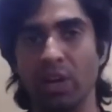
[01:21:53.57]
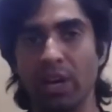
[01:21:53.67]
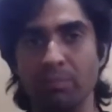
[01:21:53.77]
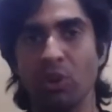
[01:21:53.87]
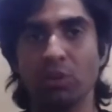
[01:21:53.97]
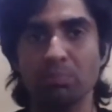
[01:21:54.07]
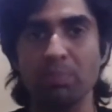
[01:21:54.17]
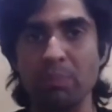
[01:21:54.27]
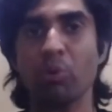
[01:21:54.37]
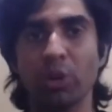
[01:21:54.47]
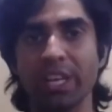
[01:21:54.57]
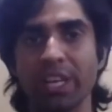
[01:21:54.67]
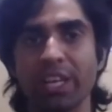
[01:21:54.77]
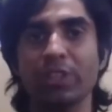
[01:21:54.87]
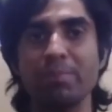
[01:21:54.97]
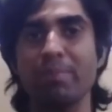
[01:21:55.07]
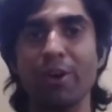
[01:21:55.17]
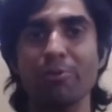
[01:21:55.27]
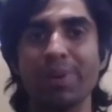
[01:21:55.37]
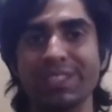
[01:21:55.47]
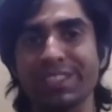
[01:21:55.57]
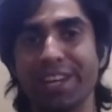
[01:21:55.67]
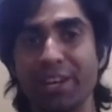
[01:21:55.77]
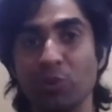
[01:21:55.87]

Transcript: I'm not pinpointing on the bioplastic.